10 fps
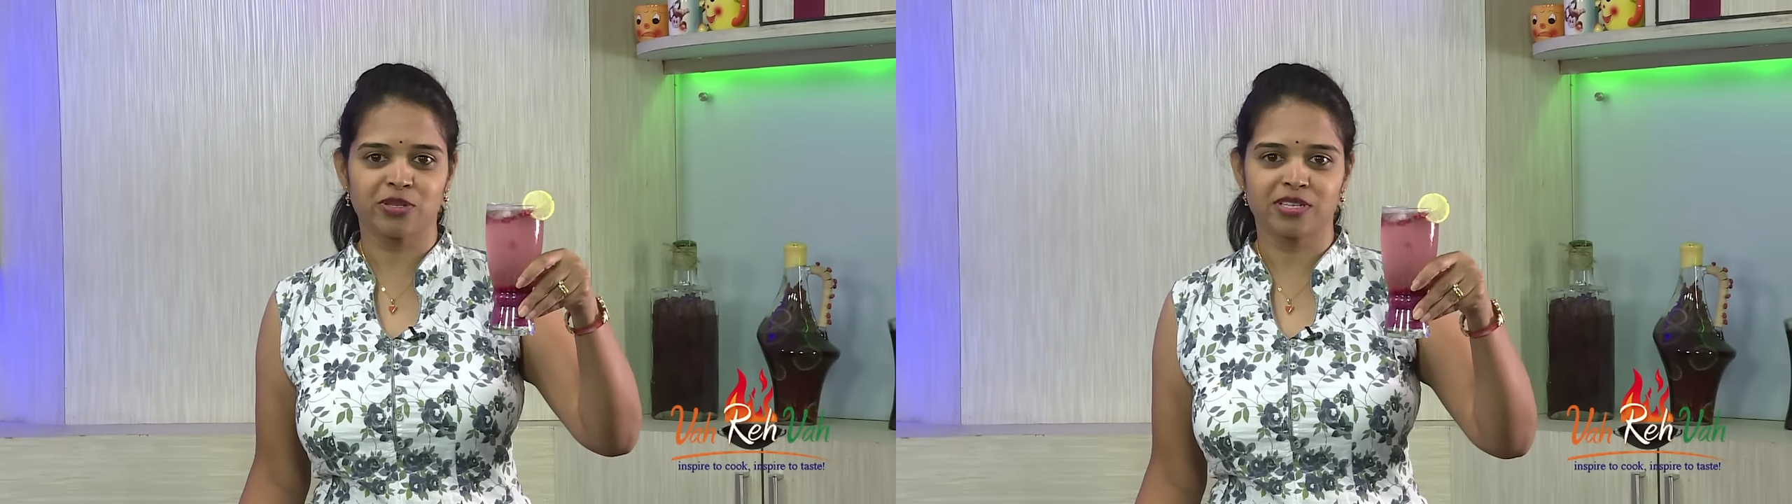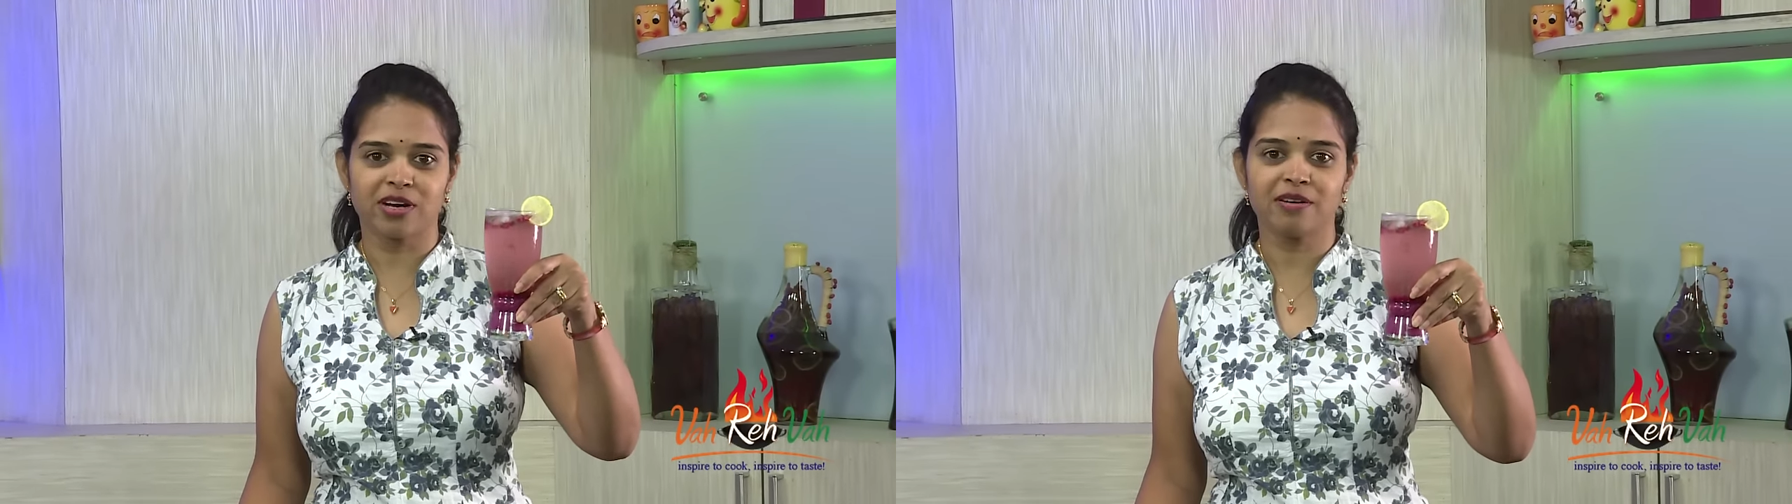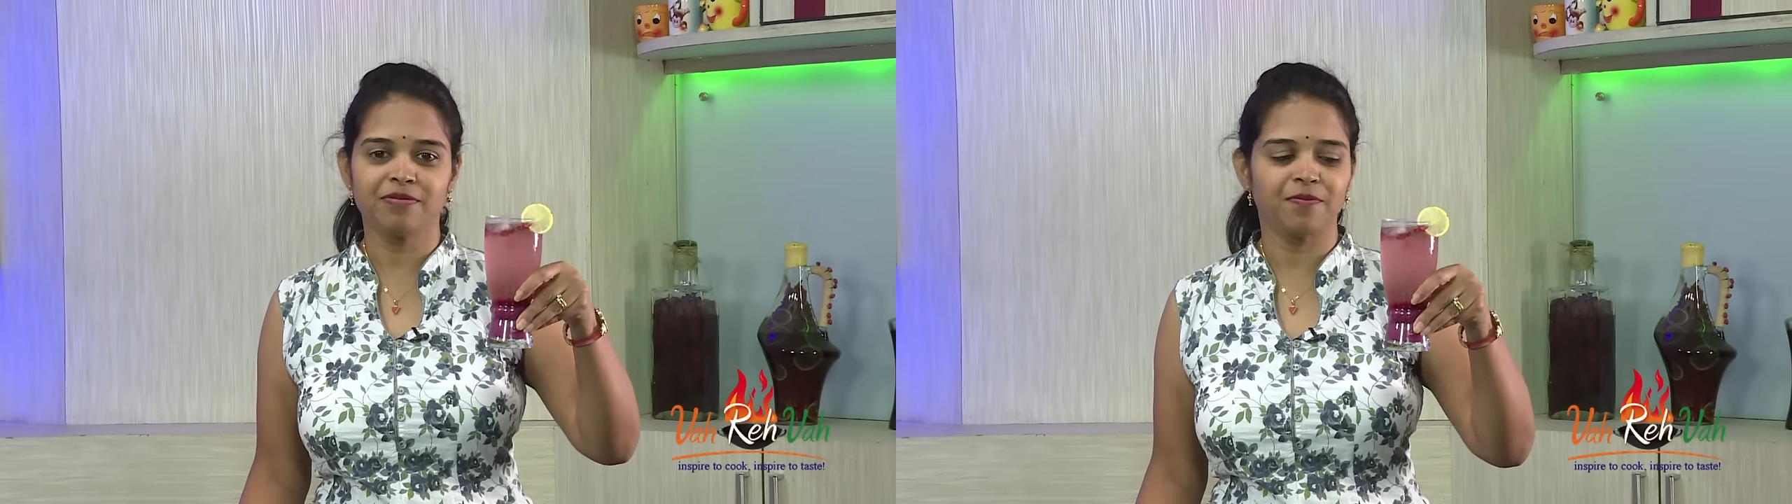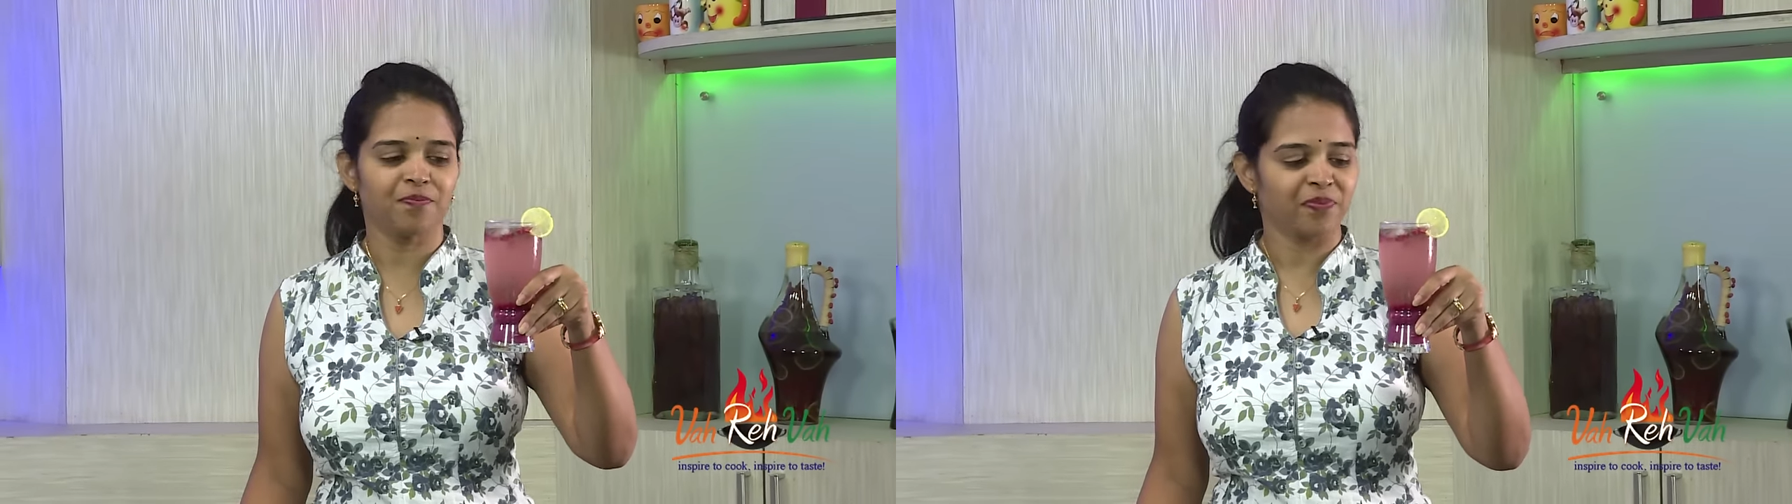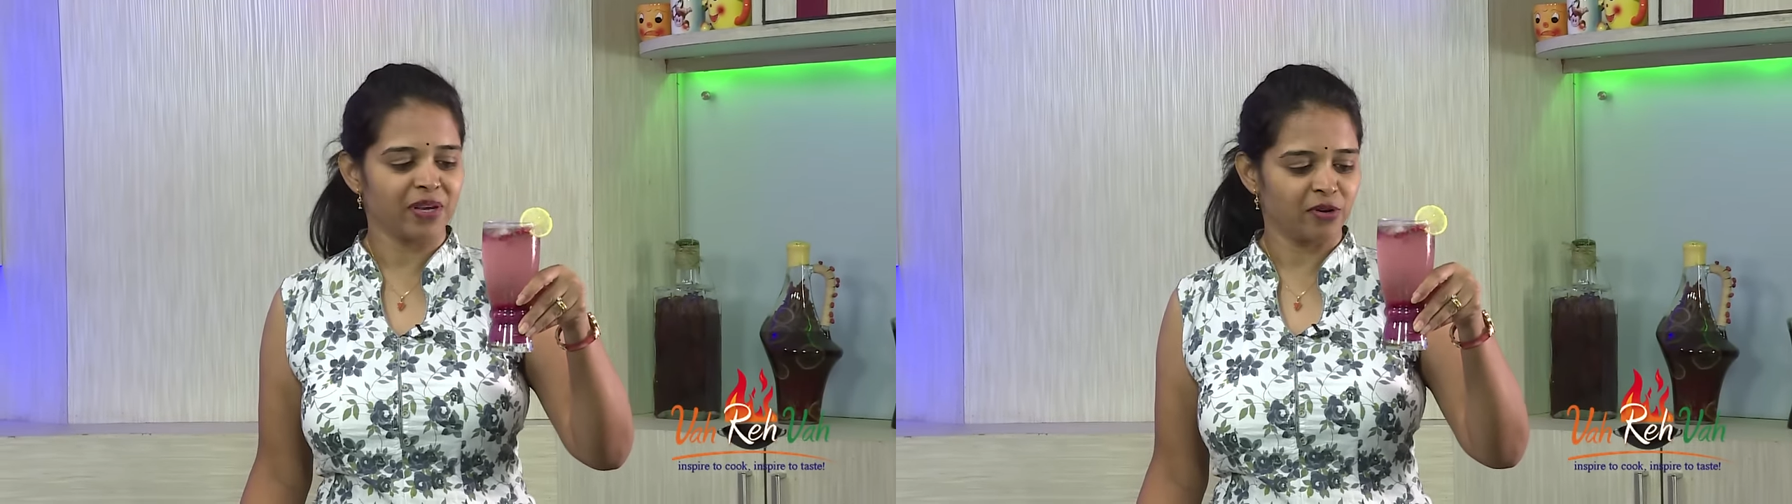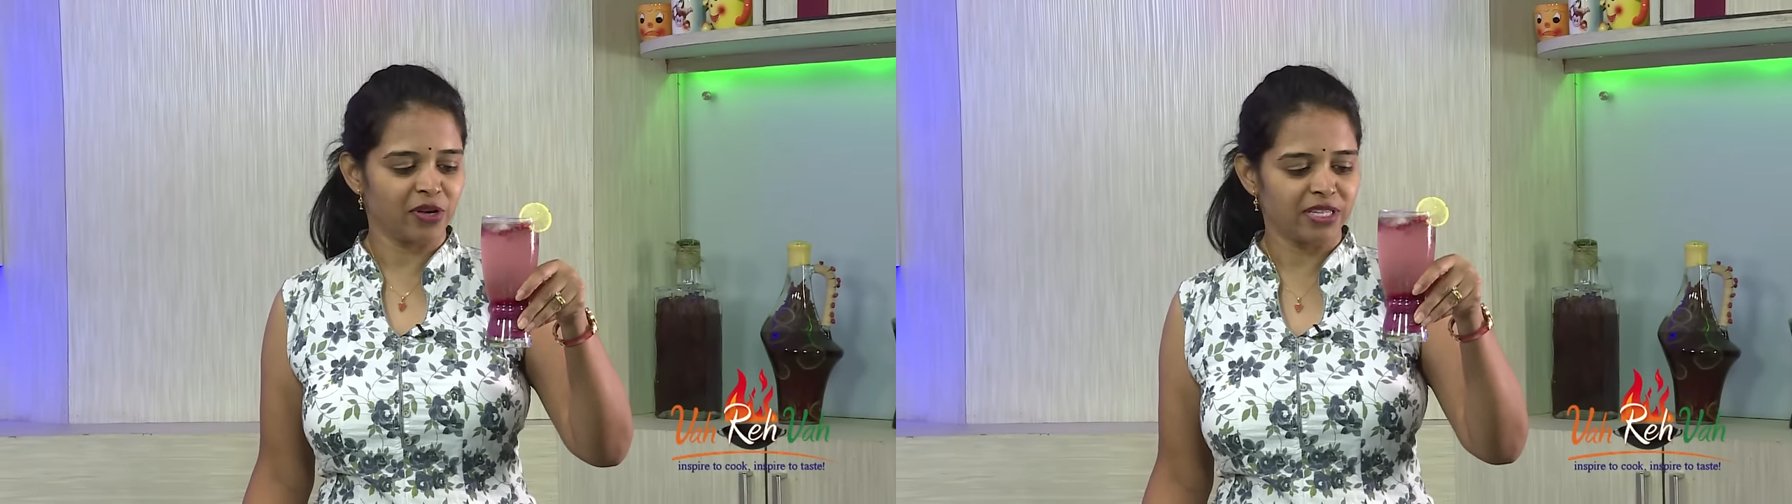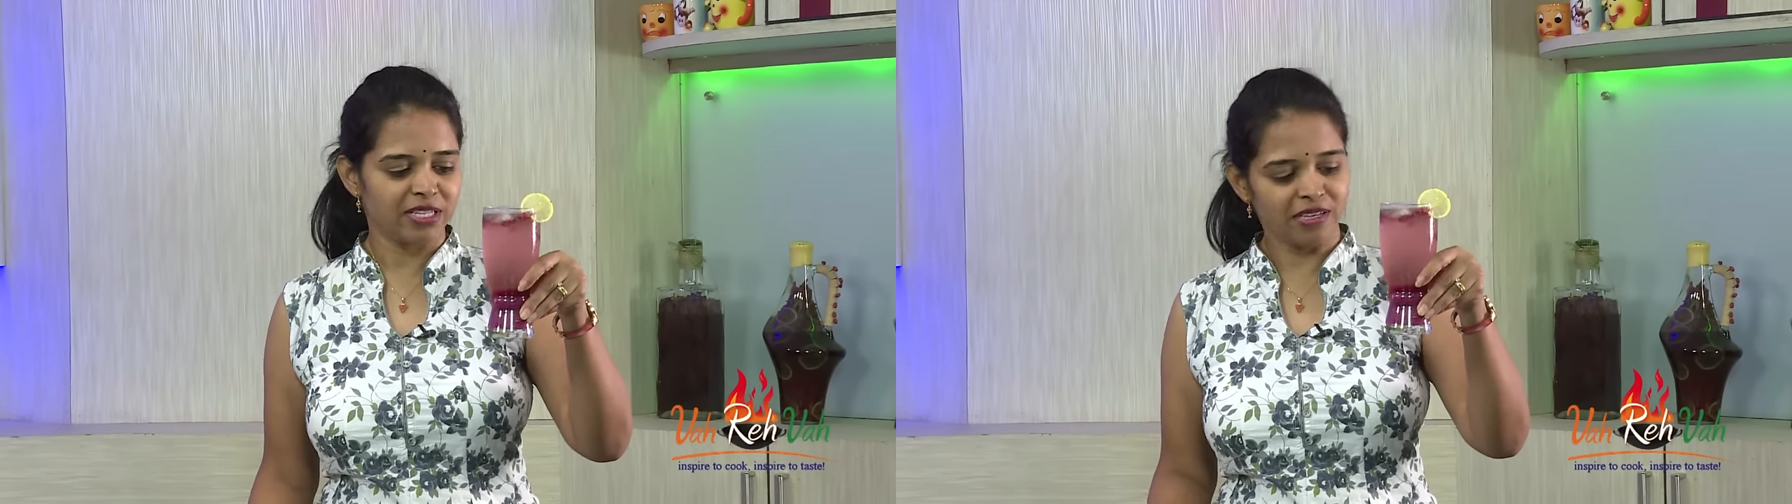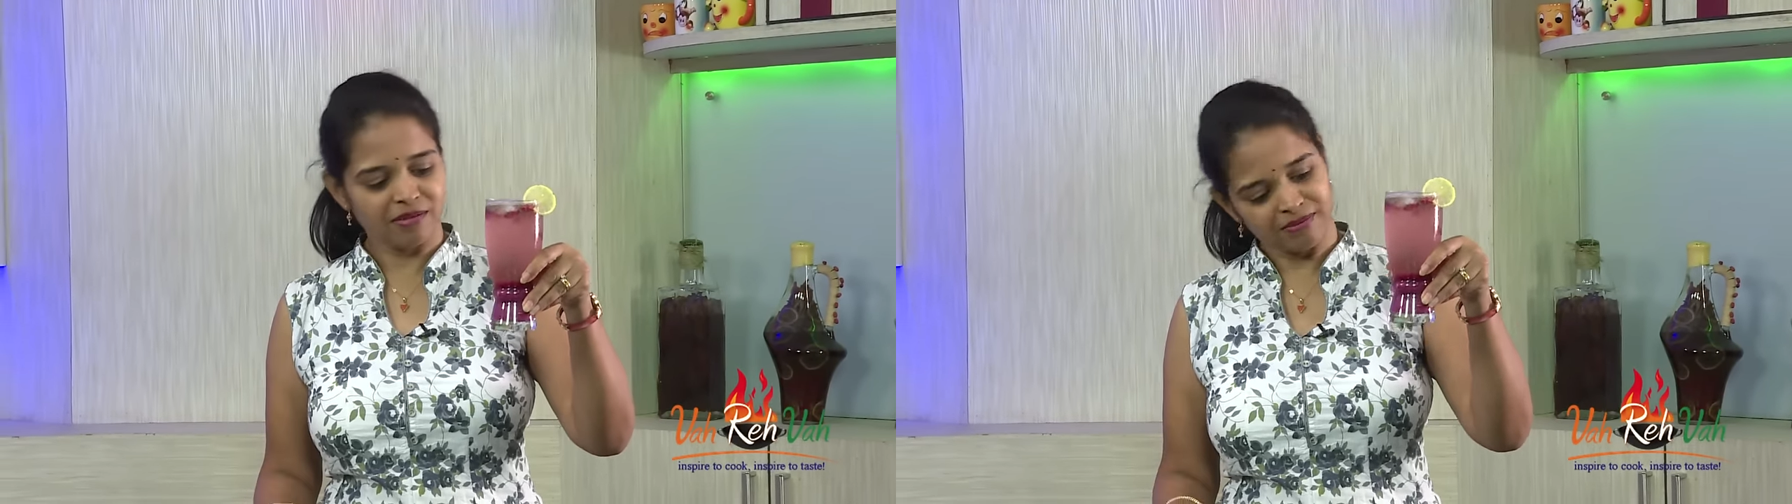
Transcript: serve. You can see